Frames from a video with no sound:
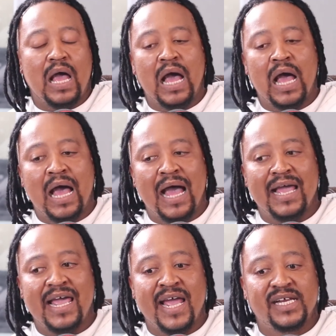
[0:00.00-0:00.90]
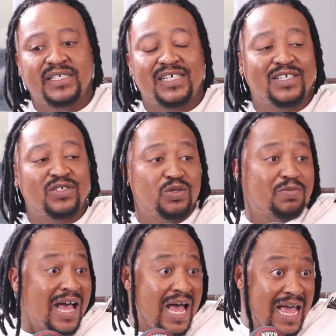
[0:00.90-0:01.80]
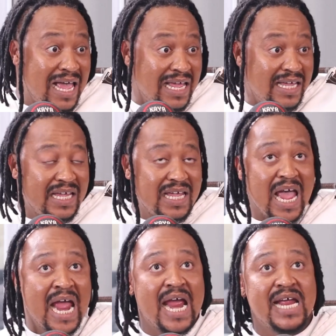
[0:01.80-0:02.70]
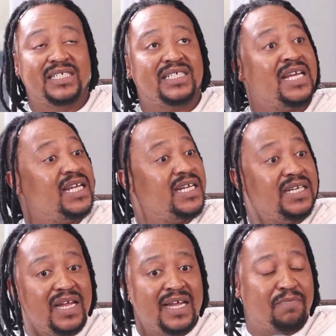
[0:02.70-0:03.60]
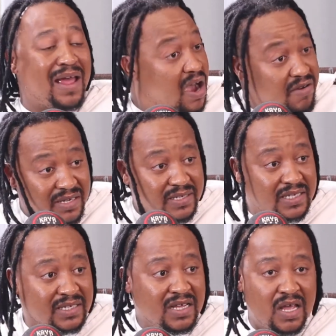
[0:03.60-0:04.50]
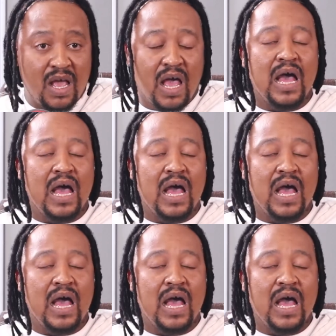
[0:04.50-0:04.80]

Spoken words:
and in Dubai and in Paris, you